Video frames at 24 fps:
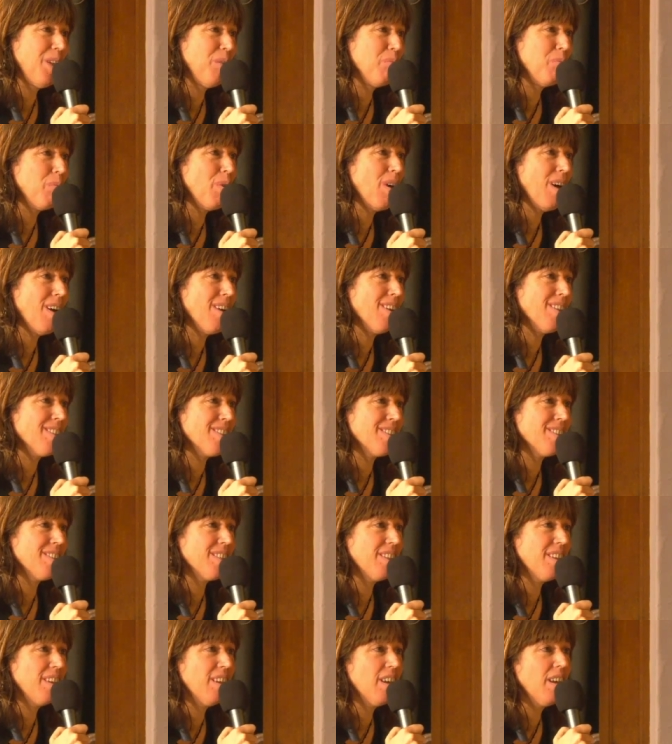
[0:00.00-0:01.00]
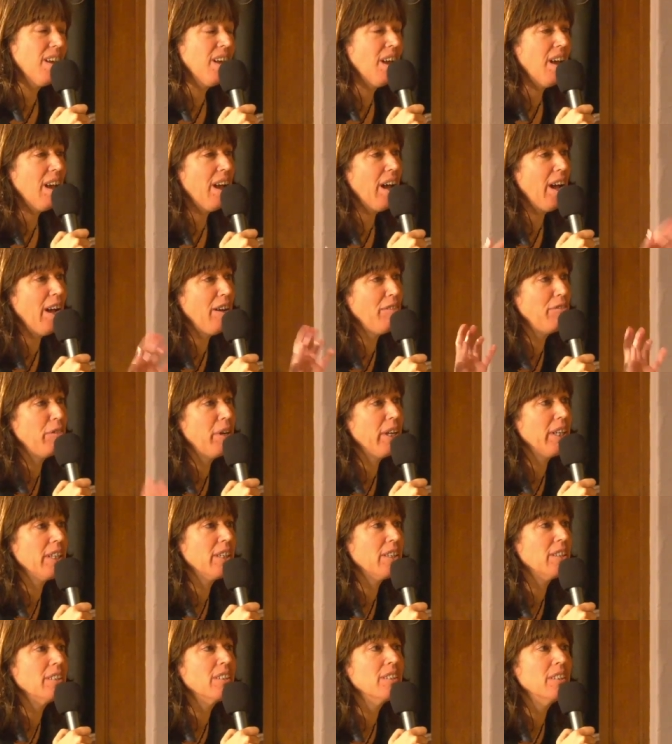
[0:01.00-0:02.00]
in past, I've
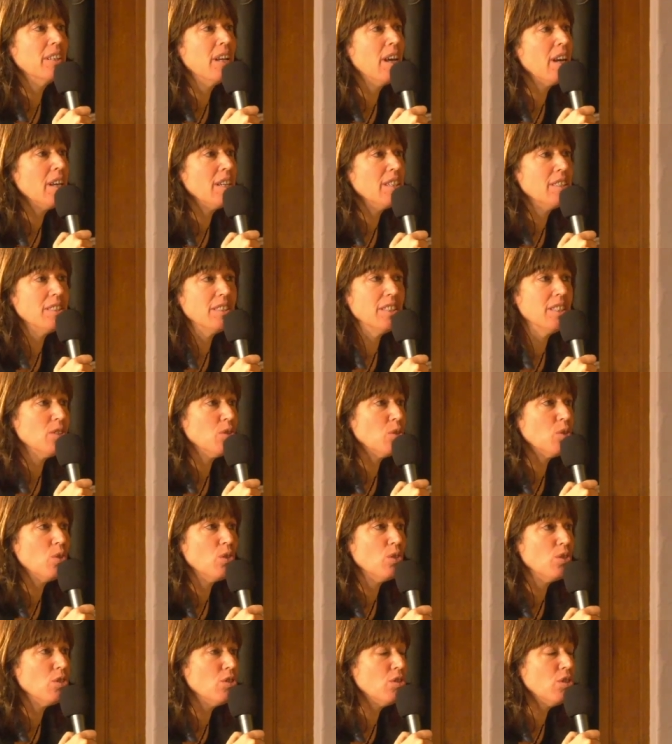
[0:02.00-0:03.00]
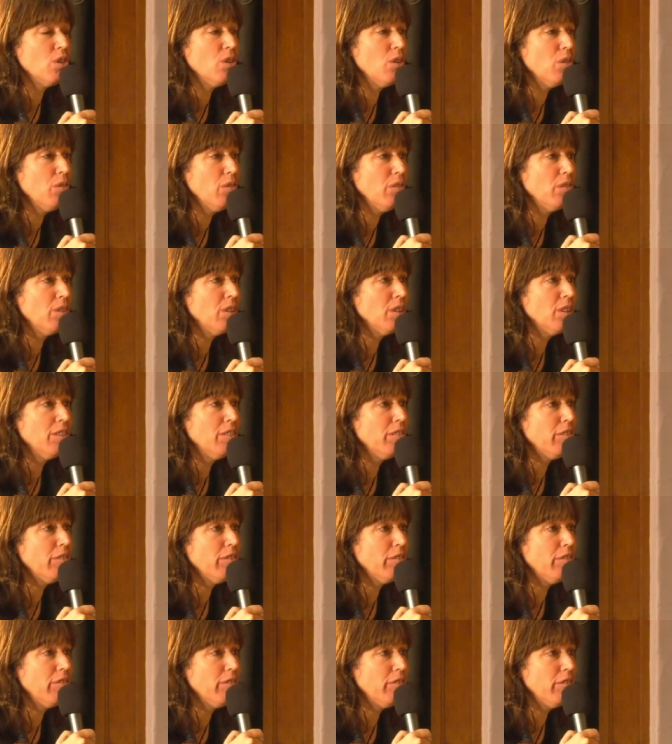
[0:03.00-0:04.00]
recognized this also
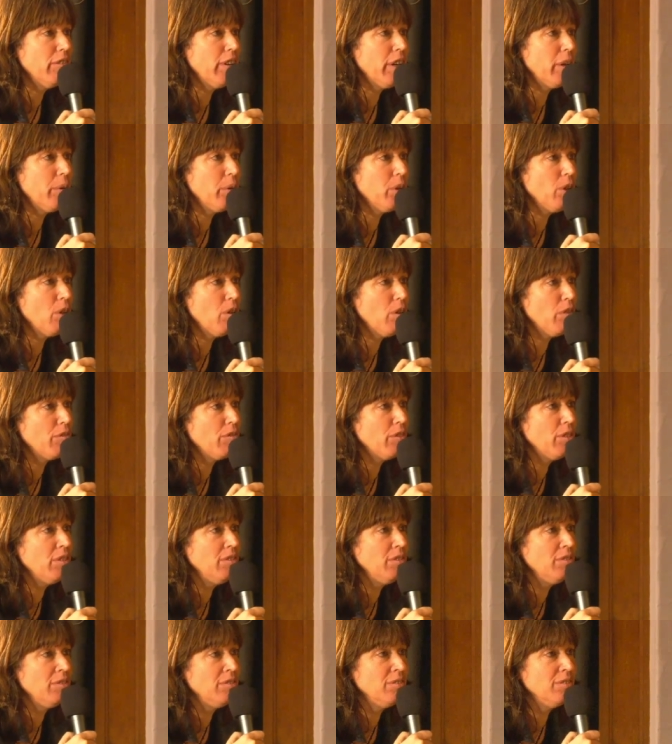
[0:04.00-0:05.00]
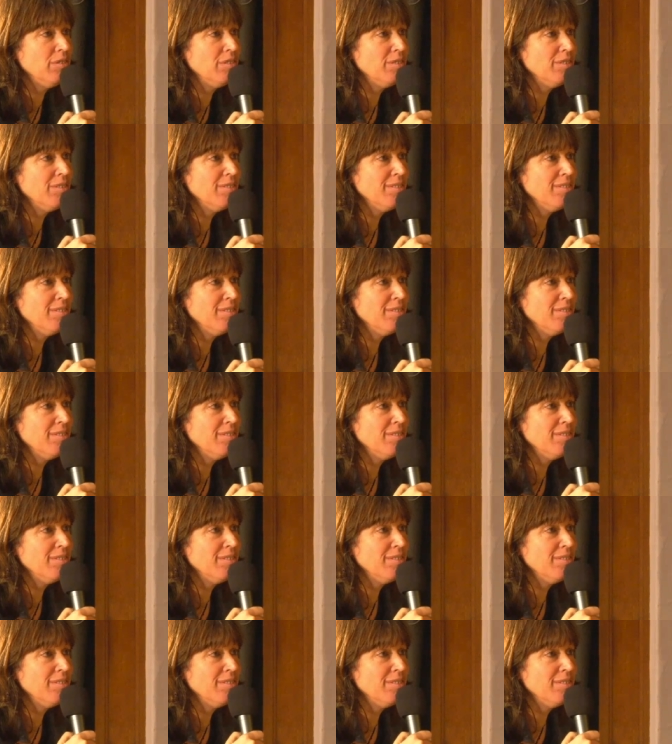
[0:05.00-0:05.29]
very often.